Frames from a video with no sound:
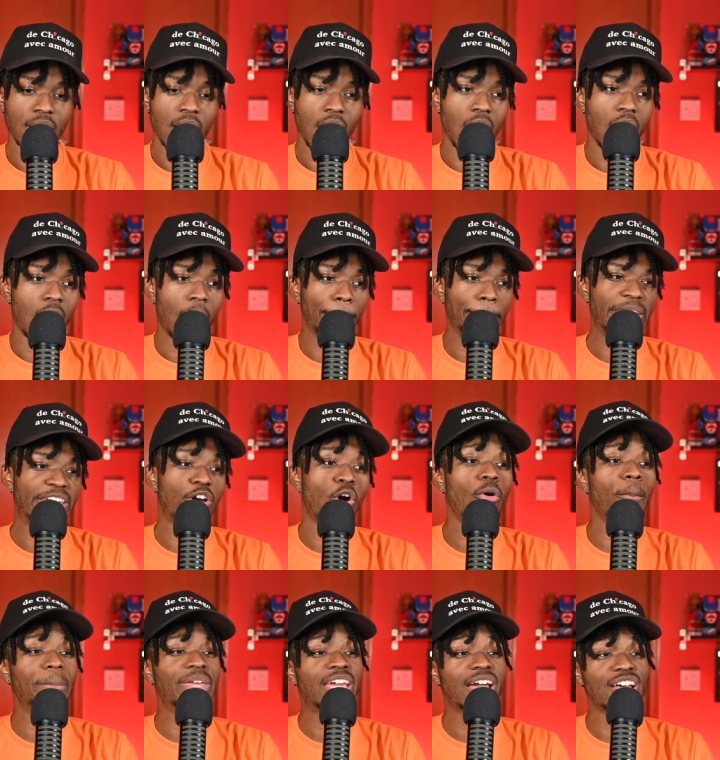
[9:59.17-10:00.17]
um,
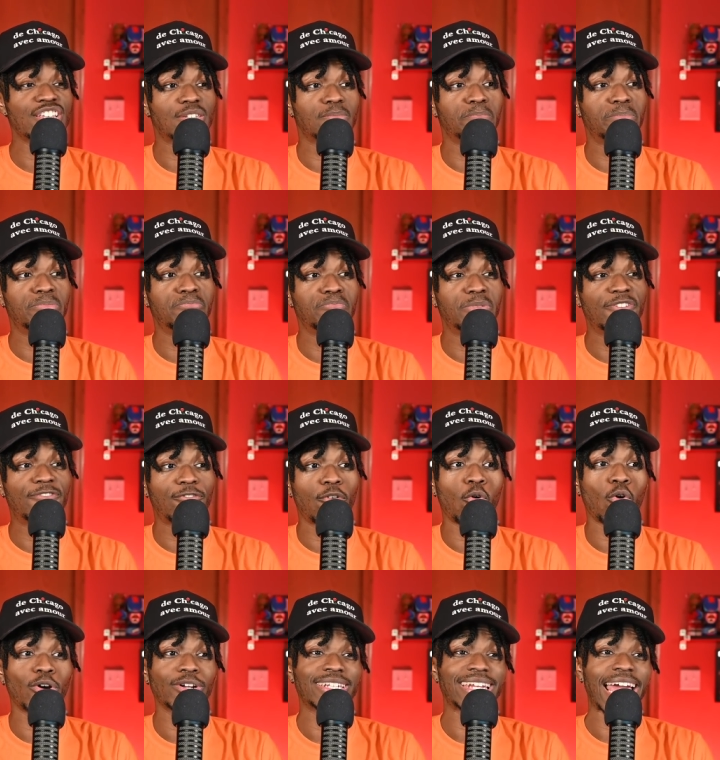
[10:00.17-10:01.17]
because, because
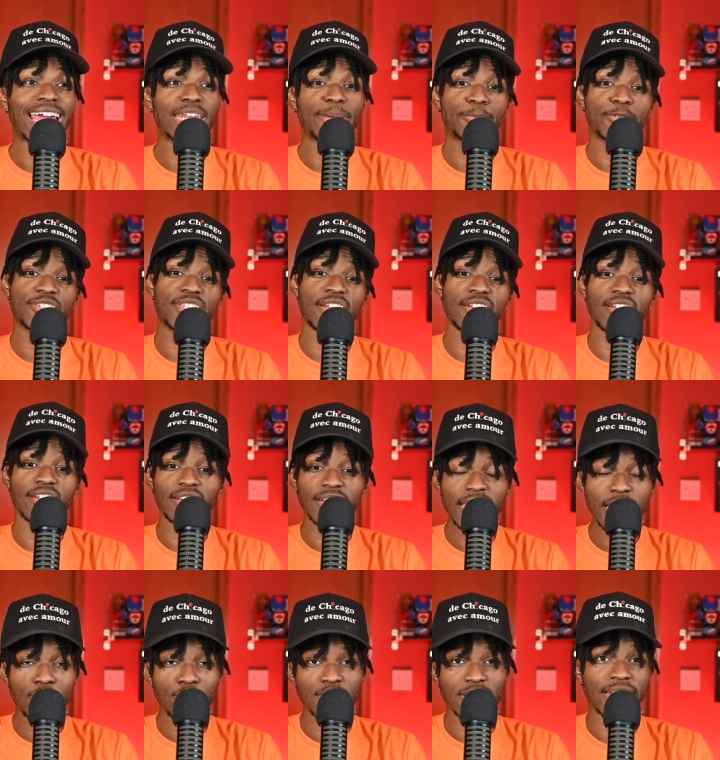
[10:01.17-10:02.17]
before 90% of the
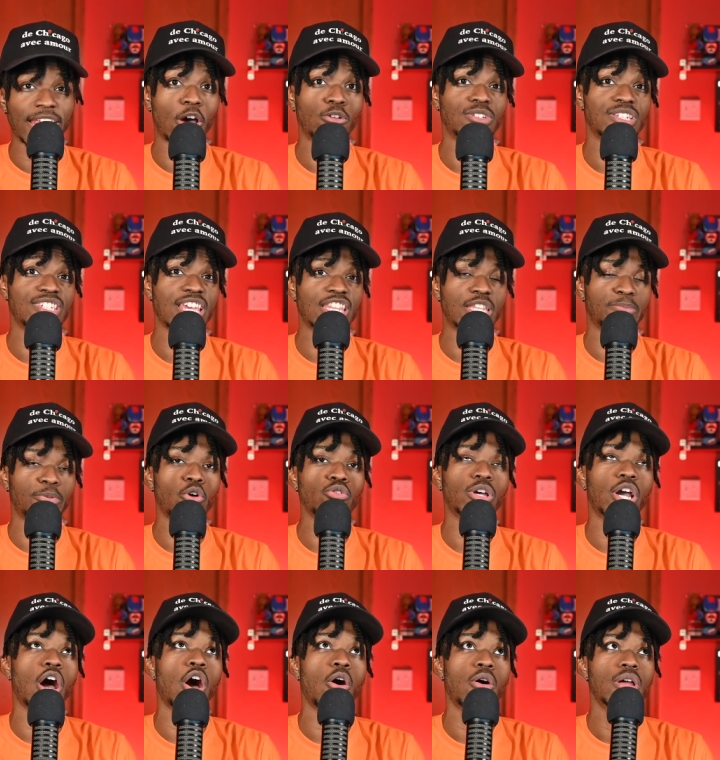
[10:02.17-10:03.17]
league was in health and safety
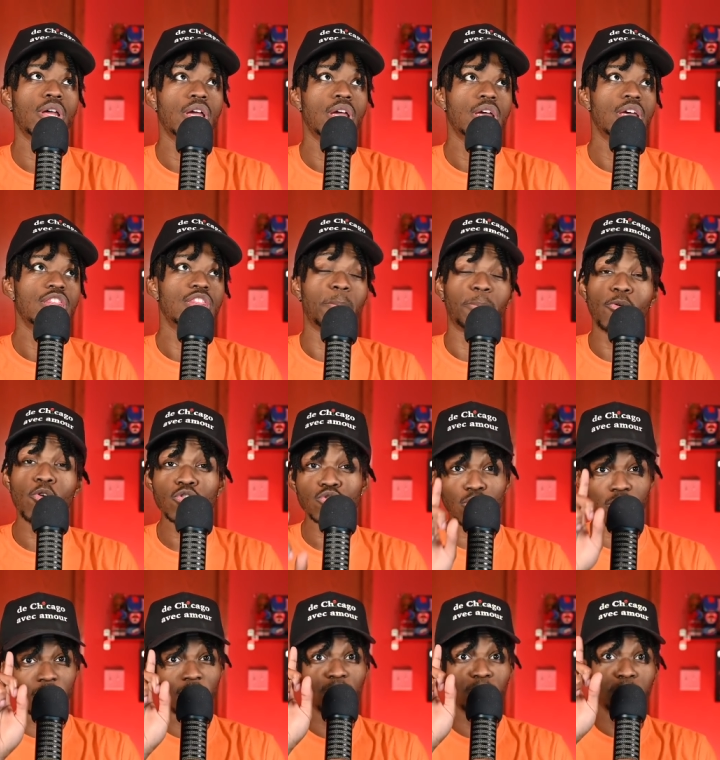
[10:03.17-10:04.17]
protocol, the Bulls
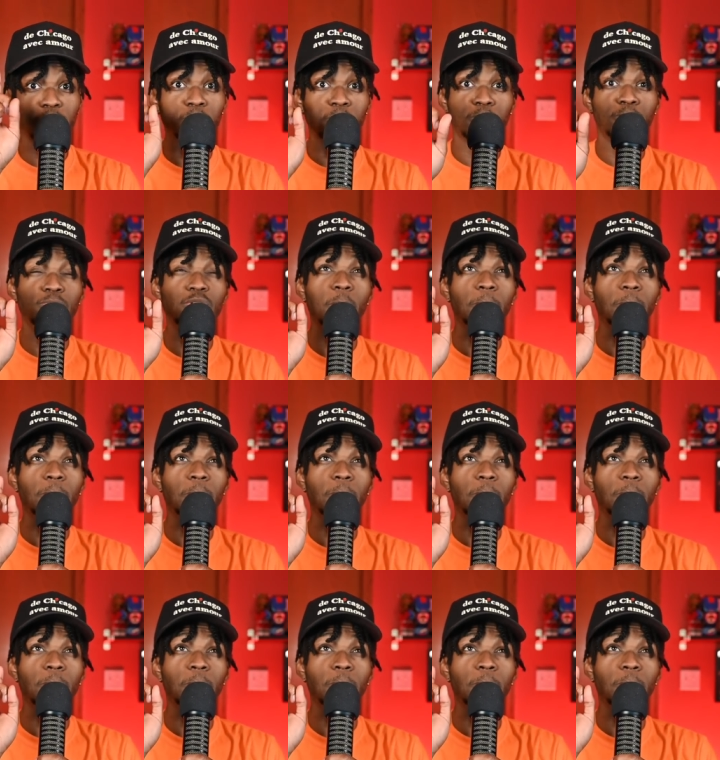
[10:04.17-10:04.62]
were the, the